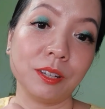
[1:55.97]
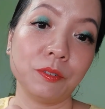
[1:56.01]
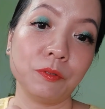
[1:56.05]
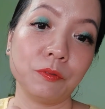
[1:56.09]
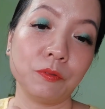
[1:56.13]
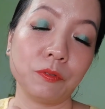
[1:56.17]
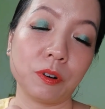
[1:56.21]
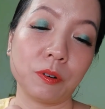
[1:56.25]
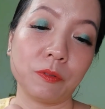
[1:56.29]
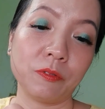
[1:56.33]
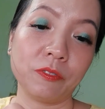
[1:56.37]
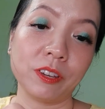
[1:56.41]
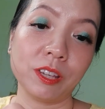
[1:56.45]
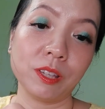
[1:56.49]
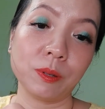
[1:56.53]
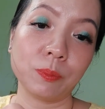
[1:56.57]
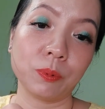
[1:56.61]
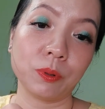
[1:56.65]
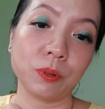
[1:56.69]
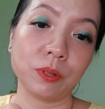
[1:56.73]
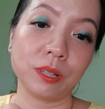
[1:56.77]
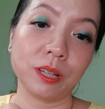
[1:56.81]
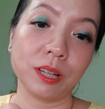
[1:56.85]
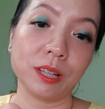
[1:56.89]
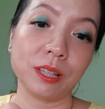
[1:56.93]
for face
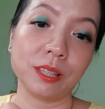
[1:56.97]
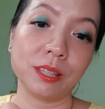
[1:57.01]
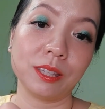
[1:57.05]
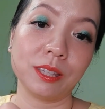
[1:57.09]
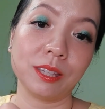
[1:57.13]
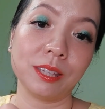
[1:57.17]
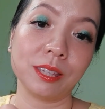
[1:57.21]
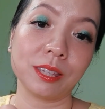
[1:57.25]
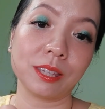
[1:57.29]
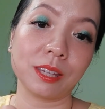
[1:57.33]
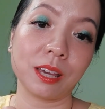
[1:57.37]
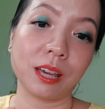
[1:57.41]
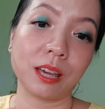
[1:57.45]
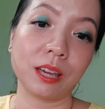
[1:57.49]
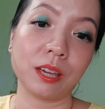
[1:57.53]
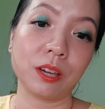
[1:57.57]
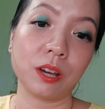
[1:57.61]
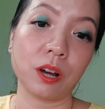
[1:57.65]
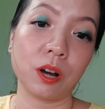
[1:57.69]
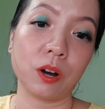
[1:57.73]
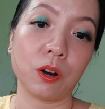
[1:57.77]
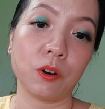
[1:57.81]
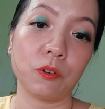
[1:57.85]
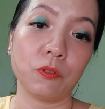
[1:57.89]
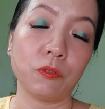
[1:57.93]
product, this kind
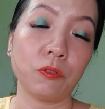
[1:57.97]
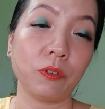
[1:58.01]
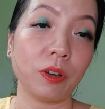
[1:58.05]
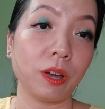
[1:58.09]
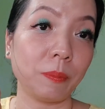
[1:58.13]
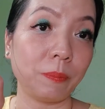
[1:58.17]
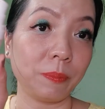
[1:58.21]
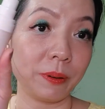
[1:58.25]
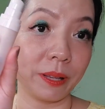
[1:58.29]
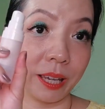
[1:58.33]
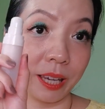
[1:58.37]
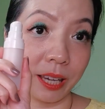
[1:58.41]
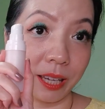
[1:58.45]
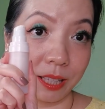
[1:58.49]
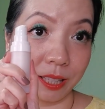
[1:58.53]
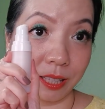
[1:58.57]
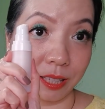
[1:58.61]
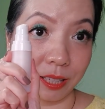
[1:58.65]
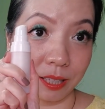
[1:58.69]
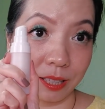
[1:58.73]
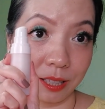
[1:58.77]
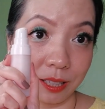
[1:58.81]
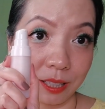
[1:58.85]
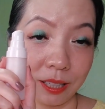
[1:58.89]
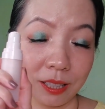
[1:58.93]
of
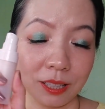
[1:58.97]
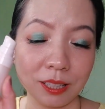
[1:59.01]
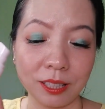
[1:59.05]
applicator